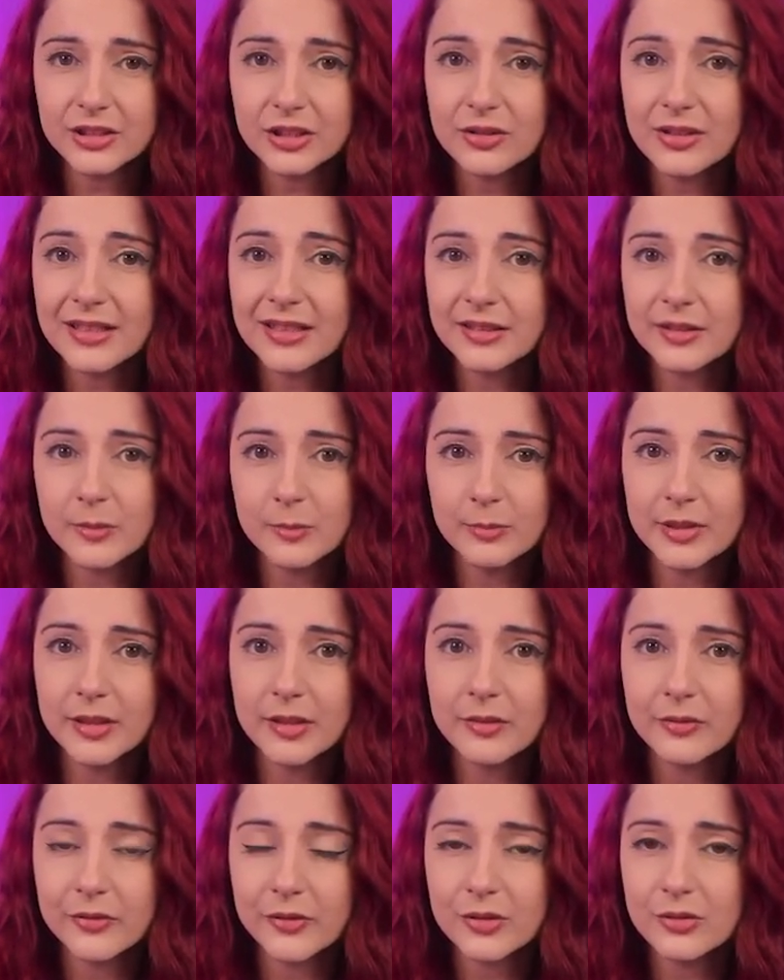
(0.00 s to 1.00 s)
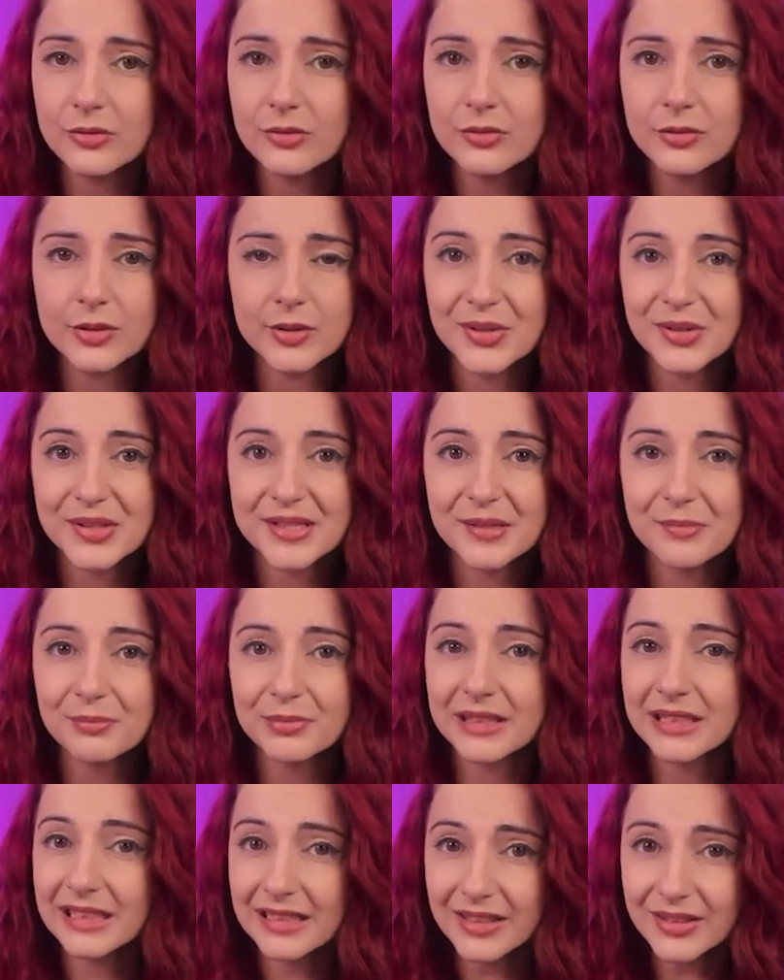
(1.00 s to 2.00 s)
green and completed for you, you
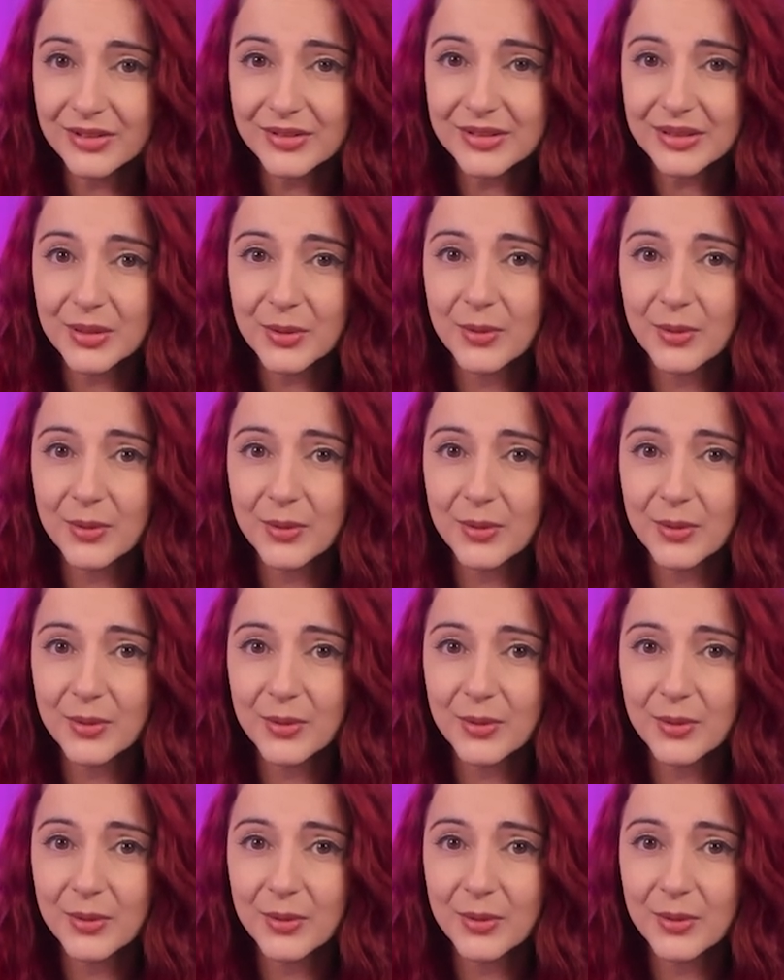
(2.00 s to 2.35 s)
simply click on the